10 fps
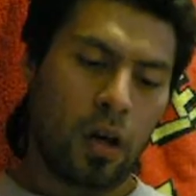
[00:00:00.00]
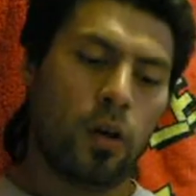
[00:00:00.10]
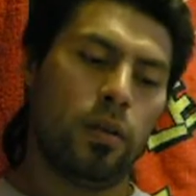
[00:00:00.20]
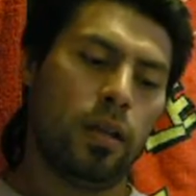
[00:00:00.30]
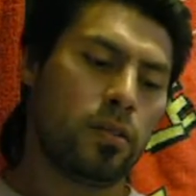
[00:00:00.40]

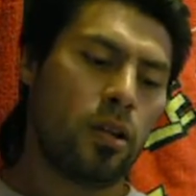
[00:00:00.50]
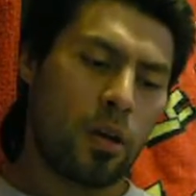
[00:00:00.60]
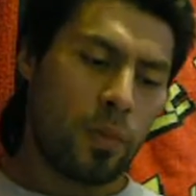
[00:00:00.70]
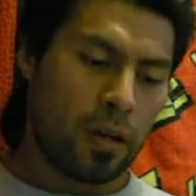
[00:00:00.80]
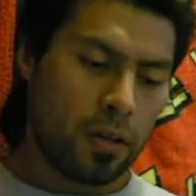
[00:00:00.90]
oh, let's
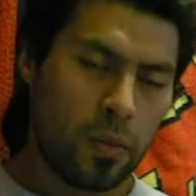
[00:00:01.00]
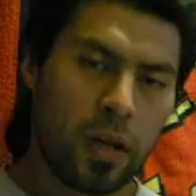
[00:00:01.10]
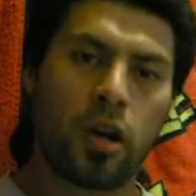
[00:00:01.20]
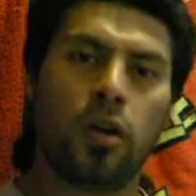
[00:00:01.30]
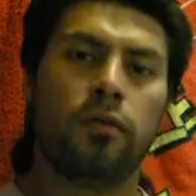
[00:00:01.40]
talk about a
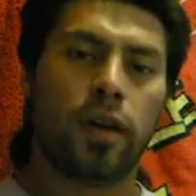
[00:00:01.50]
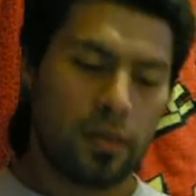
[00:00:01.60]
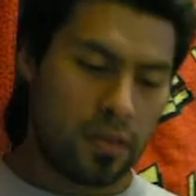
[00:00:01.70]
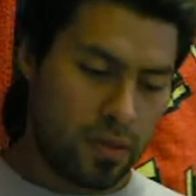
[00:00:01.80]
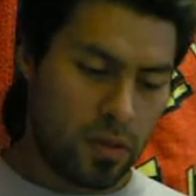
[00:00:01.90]
little bit of current
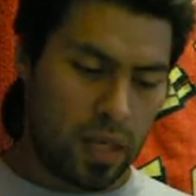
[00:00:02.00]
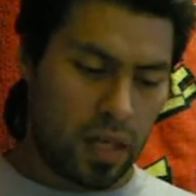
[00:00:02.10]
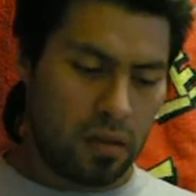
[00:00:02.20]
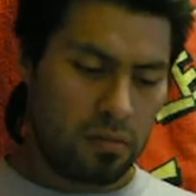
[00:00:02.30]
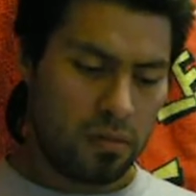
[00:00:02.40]
events. To
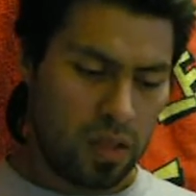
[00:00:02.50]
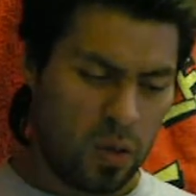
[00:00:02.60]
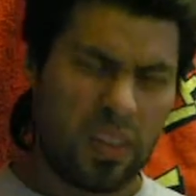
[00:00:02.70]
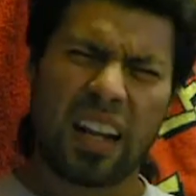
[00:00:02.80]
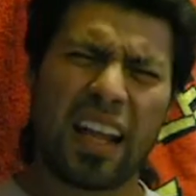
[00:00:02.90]
begin,
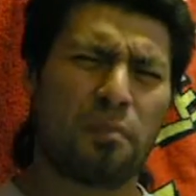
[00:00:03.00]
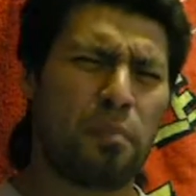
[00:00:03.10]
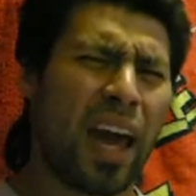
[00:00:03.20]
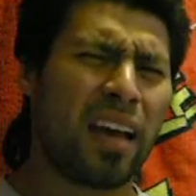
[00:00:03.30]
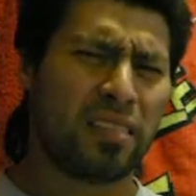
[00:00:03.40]
we've had a lot
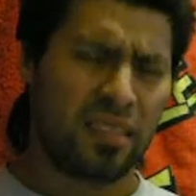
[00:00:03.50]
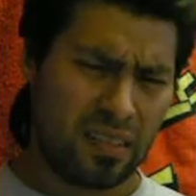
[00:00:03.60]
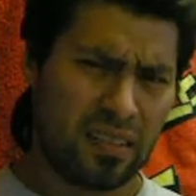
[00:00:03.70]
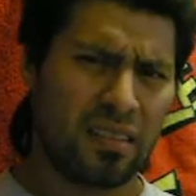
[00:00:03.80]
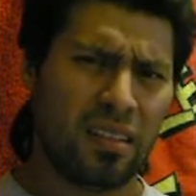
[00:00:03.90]
of
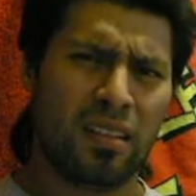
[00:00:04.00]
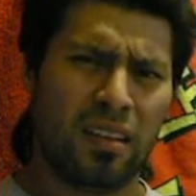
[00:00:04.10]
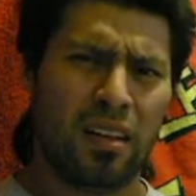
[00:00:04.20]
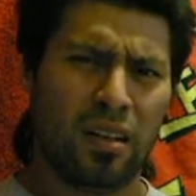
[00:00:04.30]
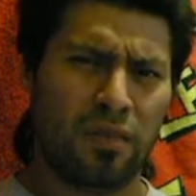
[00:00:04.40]
passings
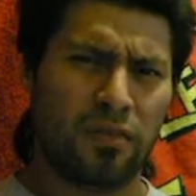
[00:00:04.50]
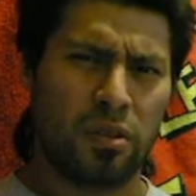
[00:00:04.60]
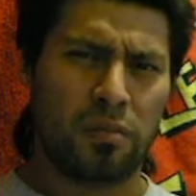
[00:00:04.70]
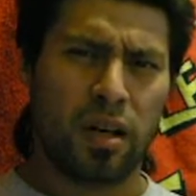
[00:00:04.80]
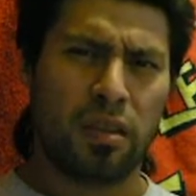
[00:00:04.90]

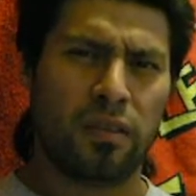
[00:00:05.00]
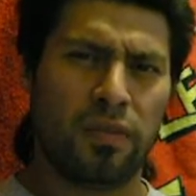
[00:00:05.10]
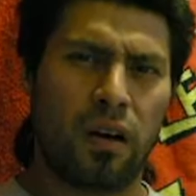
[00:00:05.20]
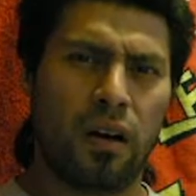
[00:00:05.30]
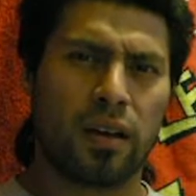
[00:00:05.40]
from the month
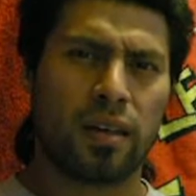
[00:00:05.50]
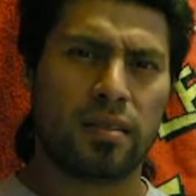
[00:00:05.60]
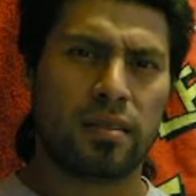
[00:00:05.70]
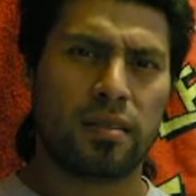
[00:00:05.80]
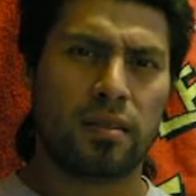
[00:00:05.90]
of
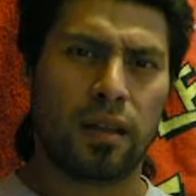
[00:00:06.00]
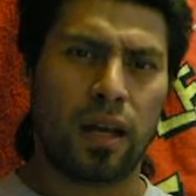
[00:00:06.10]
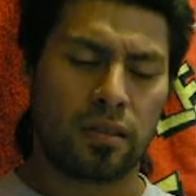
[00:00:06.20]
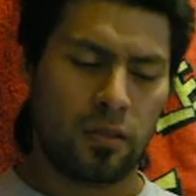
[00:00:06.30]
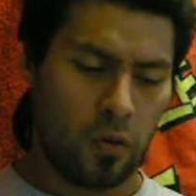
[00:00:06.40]
August
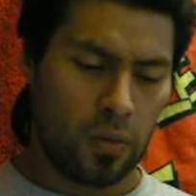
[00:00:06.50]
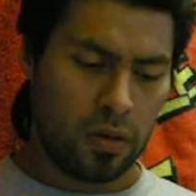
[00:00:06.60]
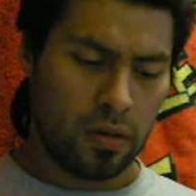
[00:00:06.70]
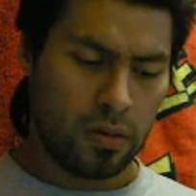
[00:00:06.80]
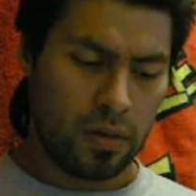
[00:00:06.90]
till
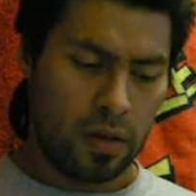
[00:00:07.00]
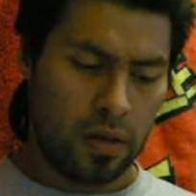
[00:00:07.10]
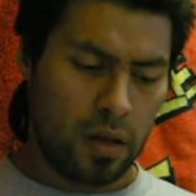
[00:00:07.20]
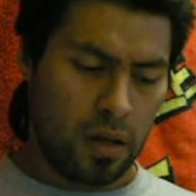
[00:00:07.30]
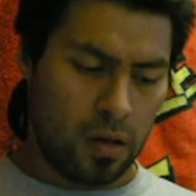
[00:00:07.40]
October.
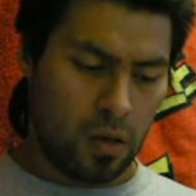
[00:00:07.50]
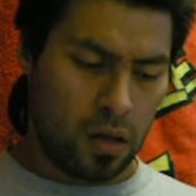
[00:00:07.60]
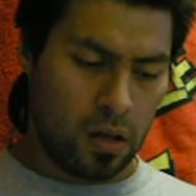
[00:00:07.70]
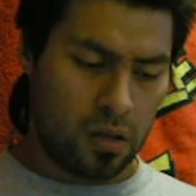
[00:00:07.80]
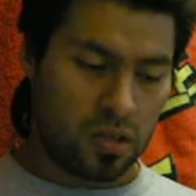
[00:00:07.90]

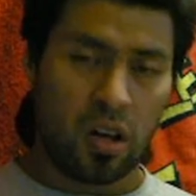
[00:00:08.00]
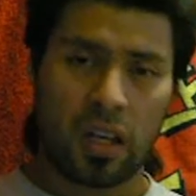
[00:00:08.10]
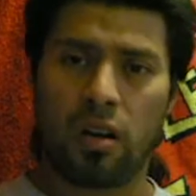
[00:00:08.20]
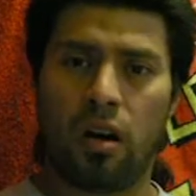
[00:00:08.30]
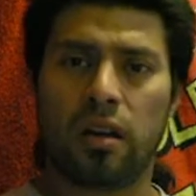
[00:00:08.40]

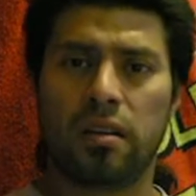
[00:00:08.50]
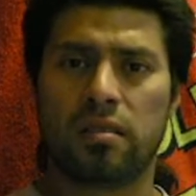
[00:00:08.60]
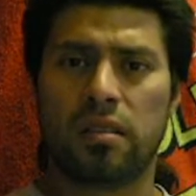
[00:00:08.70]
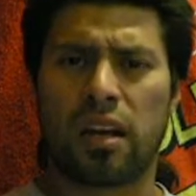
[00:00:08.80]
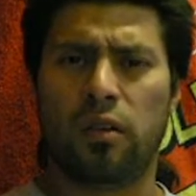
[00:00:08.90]
Starting in
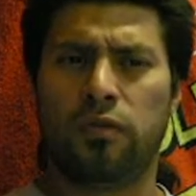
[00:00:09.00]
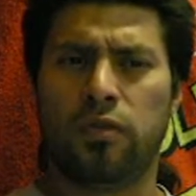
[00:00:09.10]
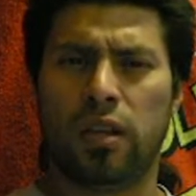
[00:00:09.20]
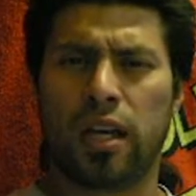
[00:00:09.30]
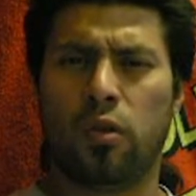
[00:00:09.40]
August,
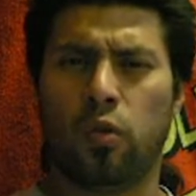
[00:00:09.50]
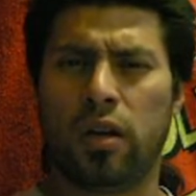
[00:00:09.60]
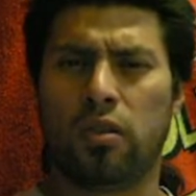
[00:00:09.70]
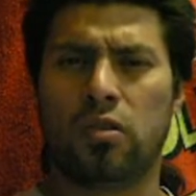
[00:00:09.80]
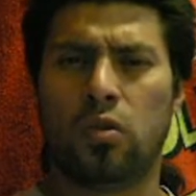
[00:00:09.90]
a
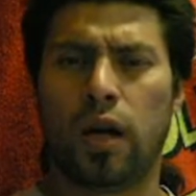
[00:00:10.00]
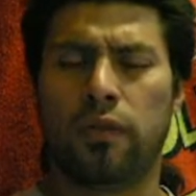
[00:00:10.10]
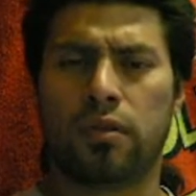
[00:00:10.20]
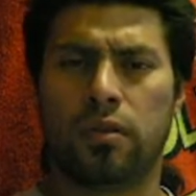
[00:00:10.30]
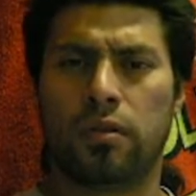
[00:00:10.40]
week or two
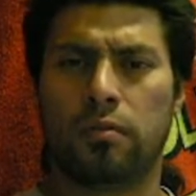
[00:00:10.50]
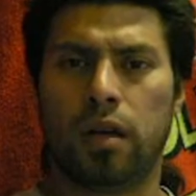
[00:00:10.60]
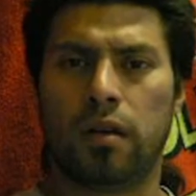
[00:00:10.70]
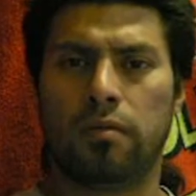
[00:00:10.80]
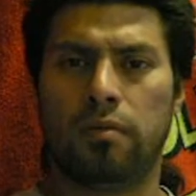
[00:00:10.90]
after
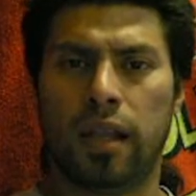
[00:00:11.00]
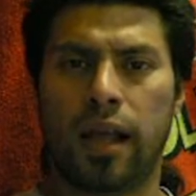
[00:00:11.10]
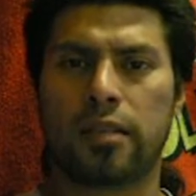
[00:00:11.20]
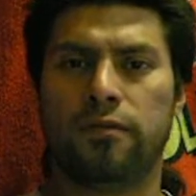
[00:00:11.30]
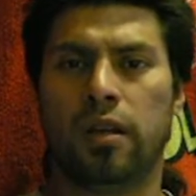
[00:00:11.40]
my
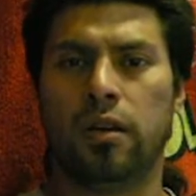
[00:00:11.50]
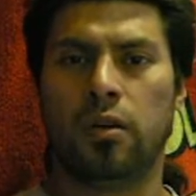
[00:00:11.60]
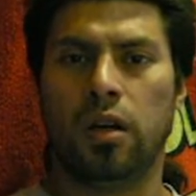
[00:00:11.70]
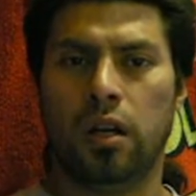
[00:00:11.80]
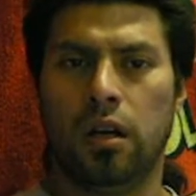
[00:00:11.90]
last
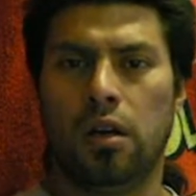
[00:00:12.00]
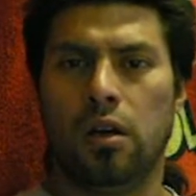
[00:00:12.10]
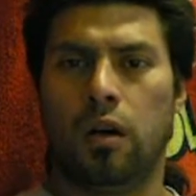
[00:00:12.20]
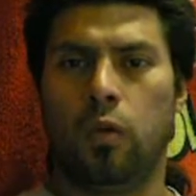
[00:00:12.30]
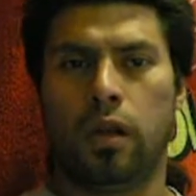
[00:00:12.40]
video,
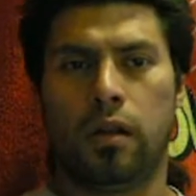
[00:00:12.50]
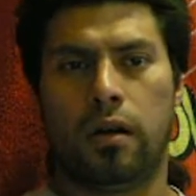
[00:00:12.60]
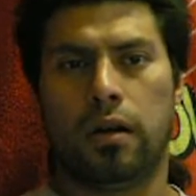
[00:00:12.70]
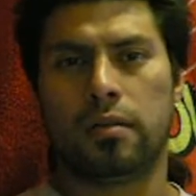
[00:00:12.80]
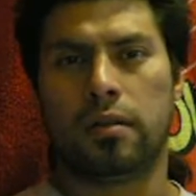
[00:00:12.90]
we
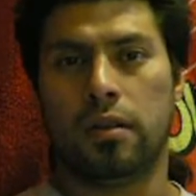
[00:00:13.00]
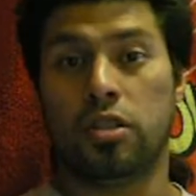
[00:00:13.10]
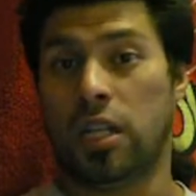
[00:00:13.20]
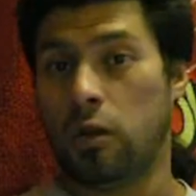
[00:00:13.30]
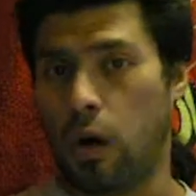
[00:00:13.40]
lost
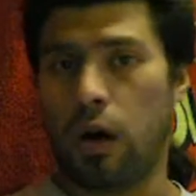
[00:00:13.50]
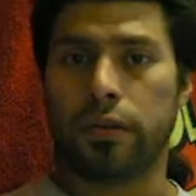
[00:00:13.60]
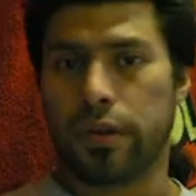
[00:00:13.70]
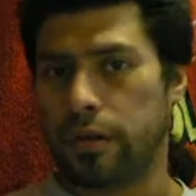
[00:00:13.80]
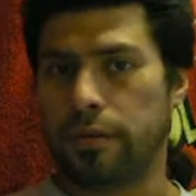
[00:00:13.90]
Gene
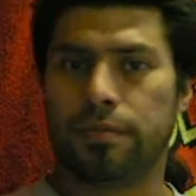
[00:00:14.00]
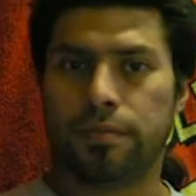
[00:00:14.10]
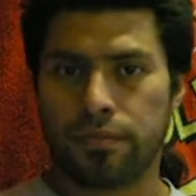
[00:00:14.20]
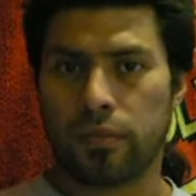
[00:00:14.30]
Wilder.